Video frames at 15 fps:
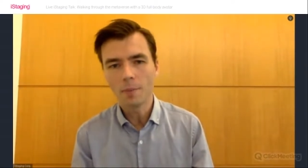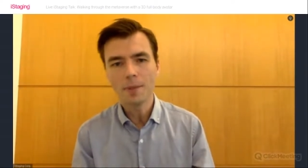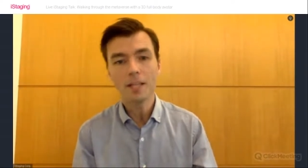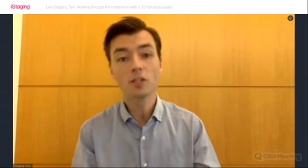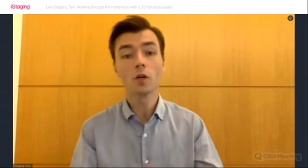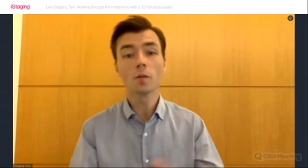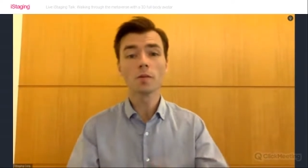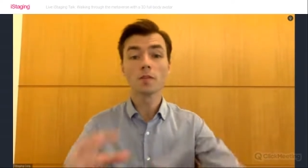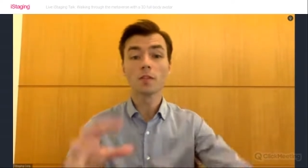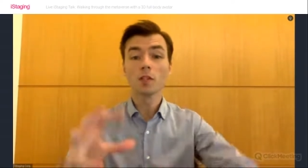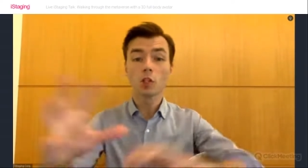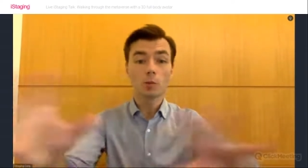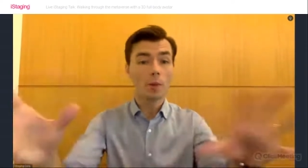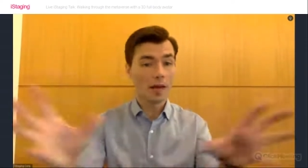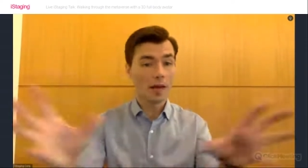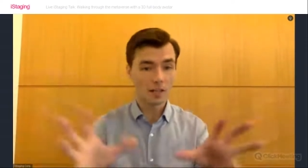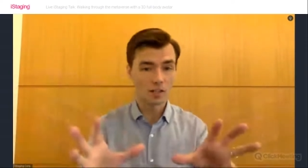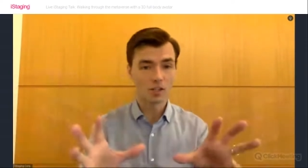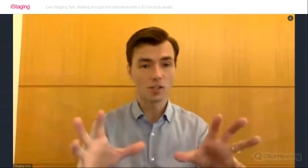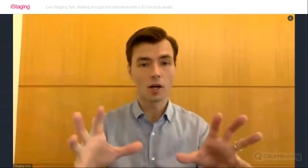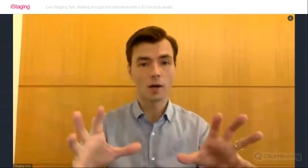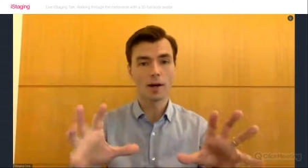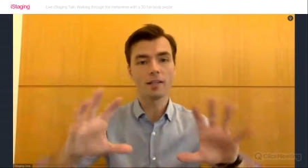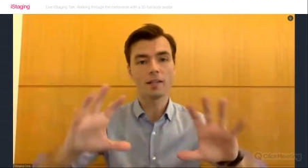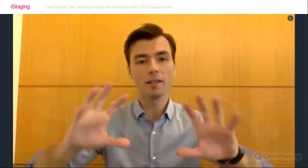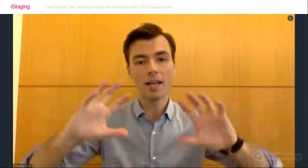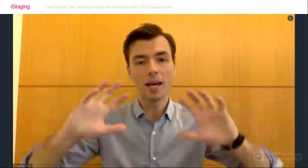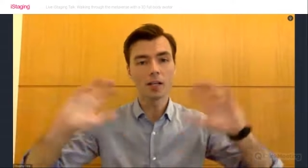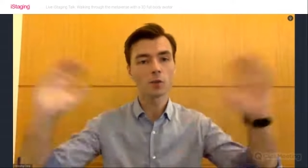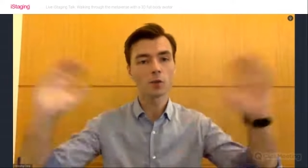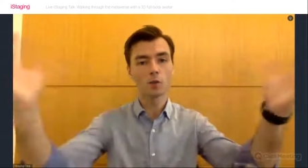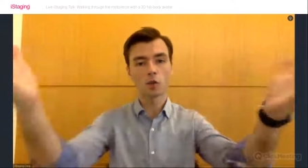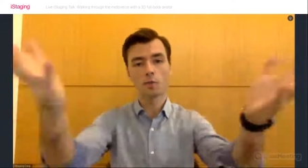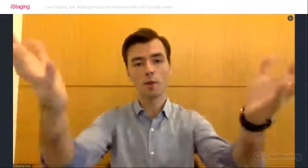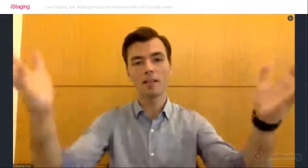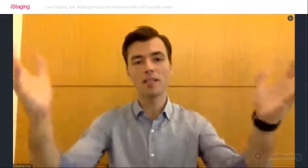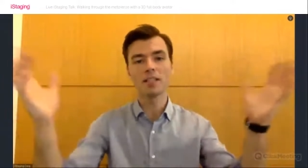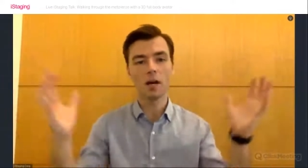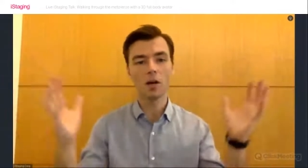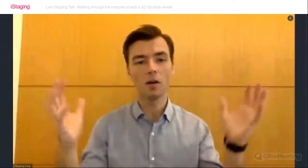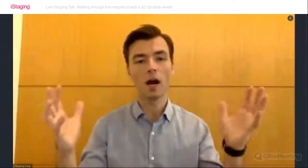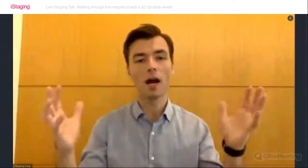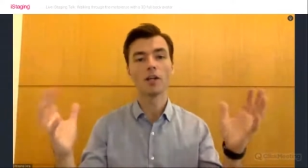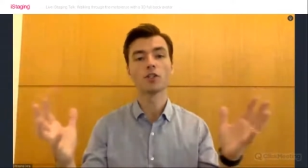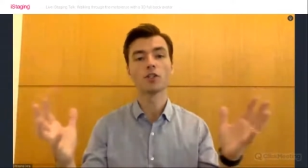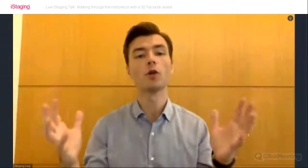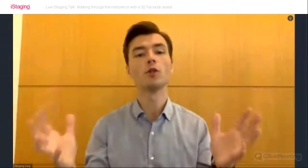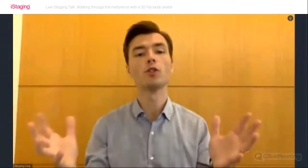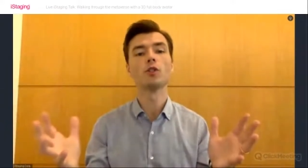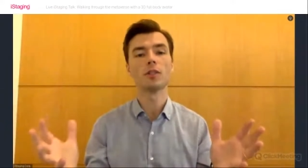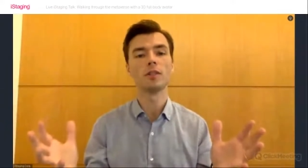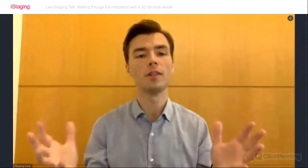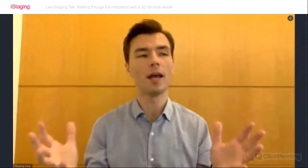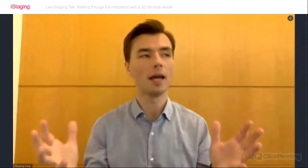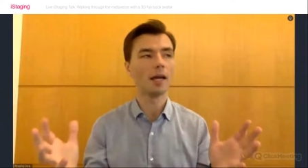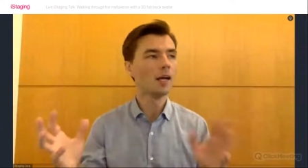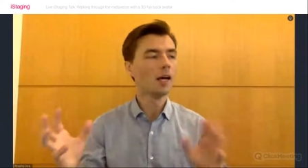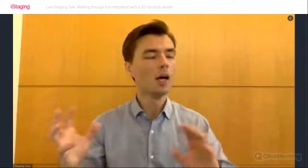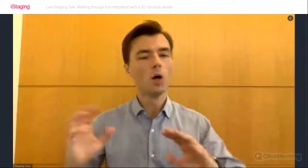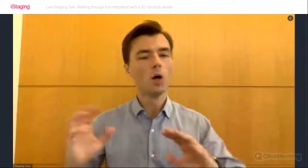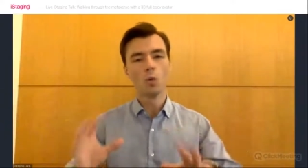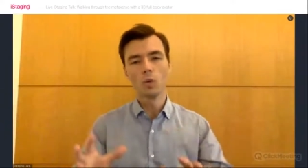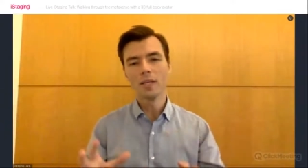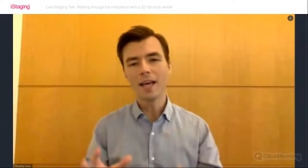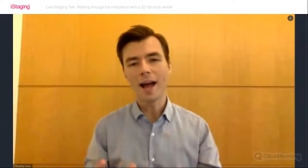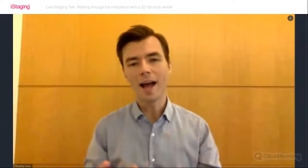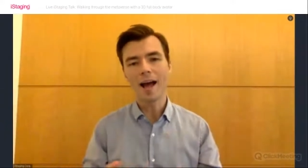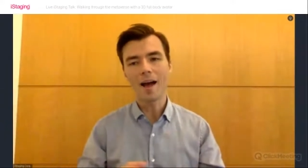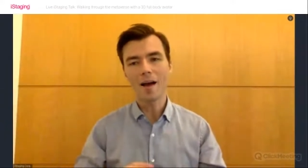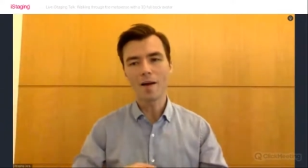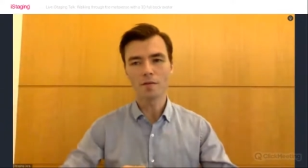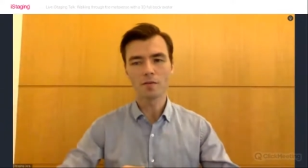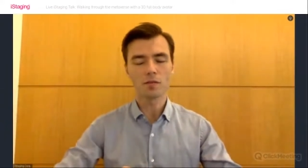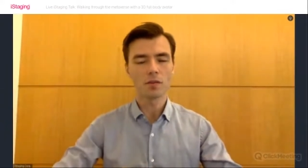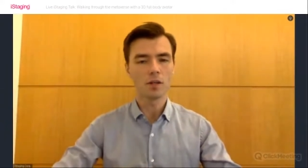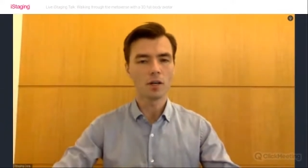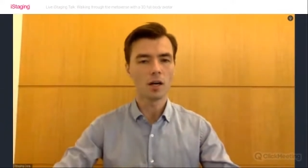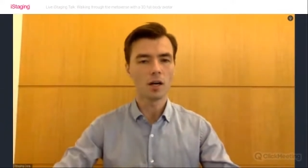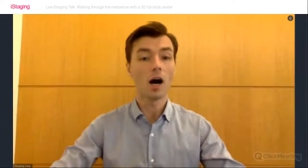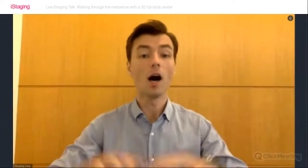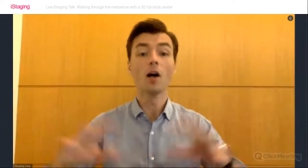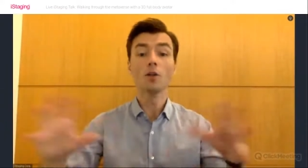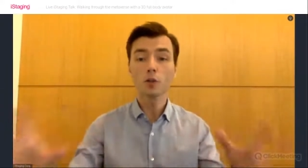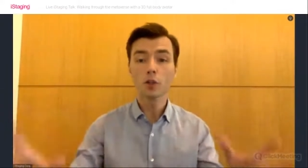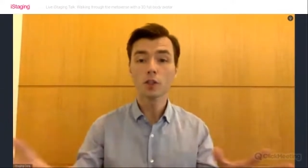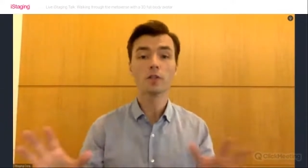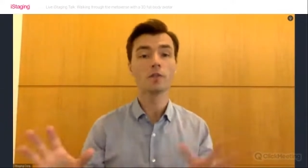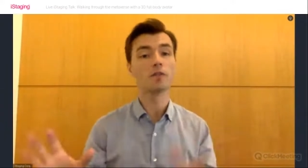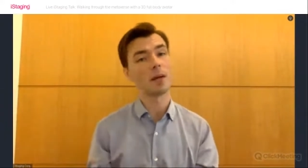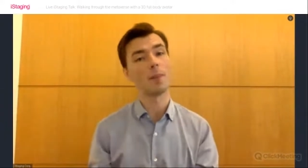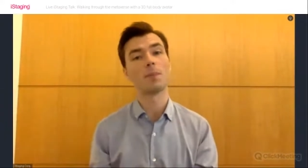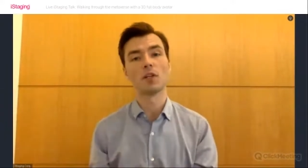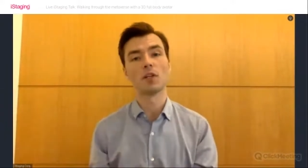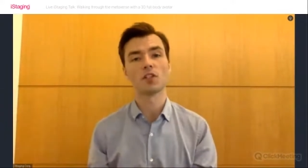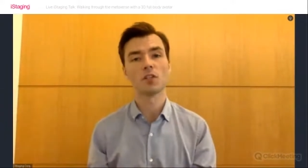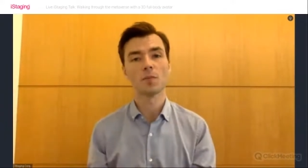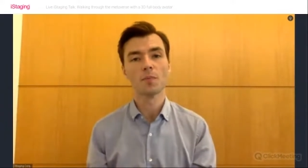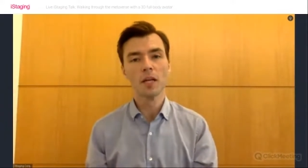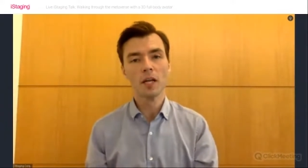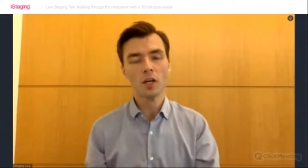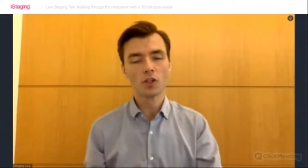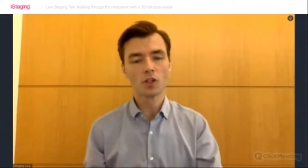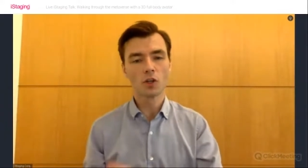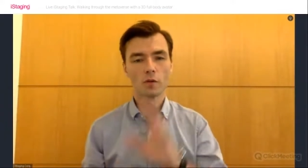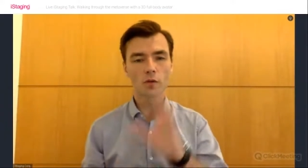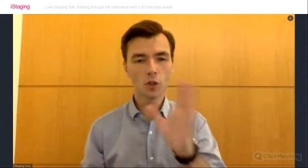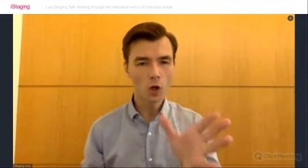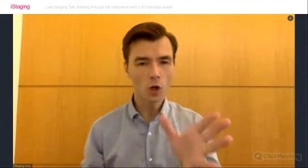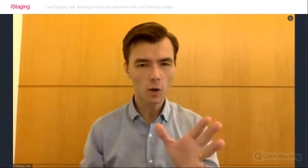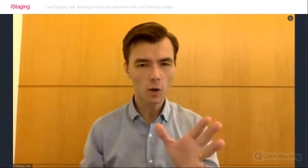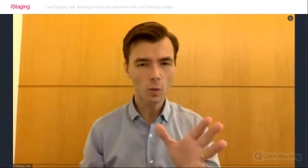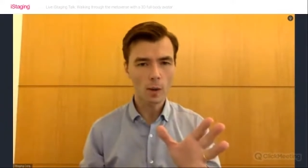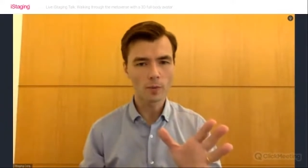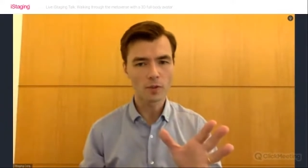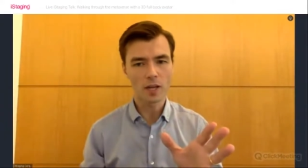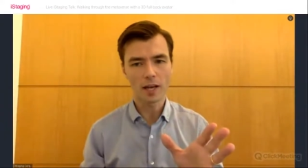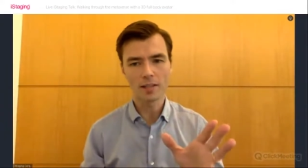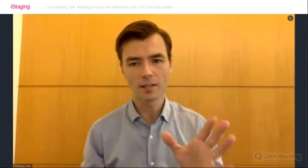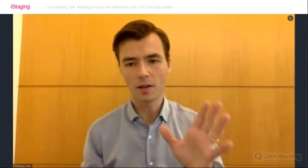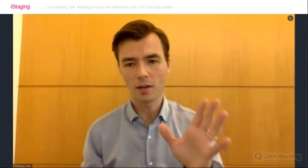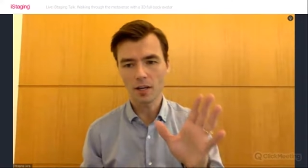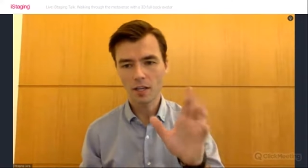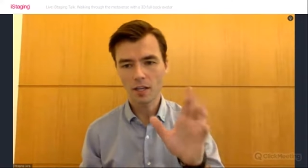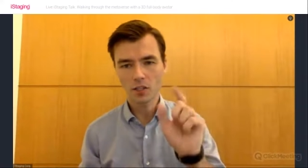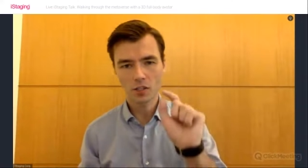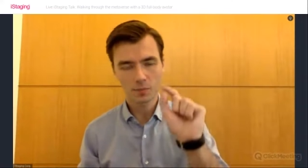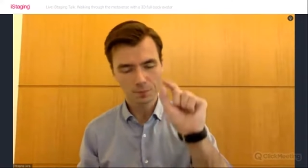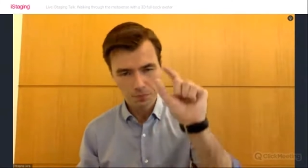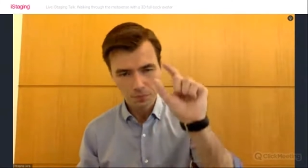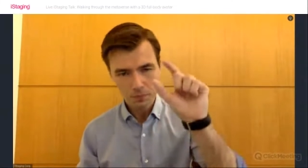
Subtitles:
In terms of the space, all right, the actual space that I showed you today, we have hundreds of templates. So if you go to our website, there is